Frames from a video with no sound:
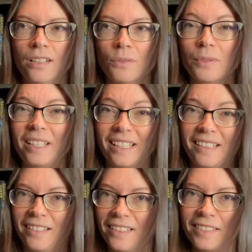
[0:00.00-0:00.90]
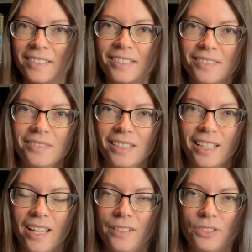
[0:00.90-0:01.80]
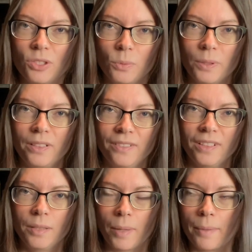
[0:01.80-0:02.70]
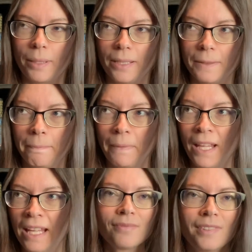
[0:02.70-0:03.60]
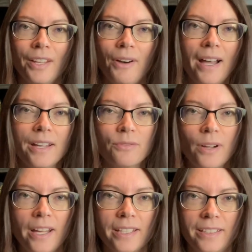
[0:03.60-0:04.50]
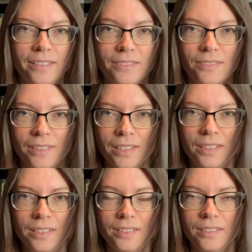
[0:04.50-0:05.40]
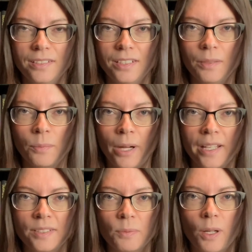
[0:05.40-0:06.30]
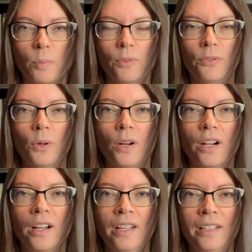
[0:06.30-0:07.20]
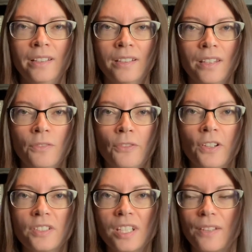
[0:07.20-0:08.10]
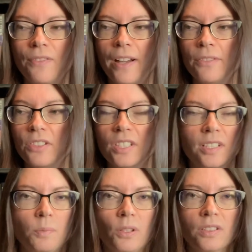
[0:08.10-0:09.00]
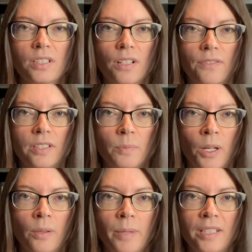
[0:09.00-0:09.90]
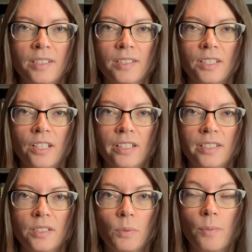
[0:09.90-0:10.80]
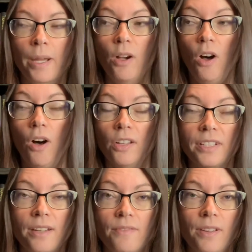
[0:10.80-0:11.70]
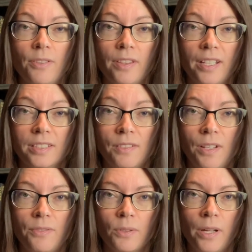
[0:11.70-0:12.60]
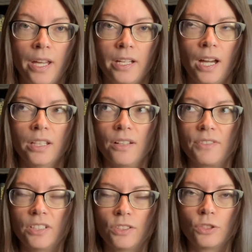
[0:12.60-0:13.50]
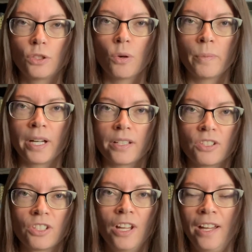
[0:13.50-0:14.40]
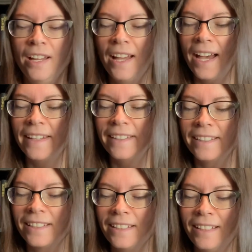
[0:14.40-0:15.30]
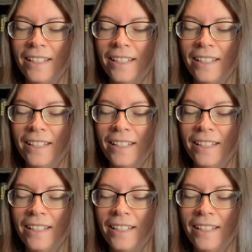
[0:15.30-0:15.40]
ridiculous and kind of stupid, in my opinion. Now, I have read Tim Pratt's work before. The first 5 or 6 books of his Marla Mason series is one of my all-time favorite things I've ever read. I loved it so much. And then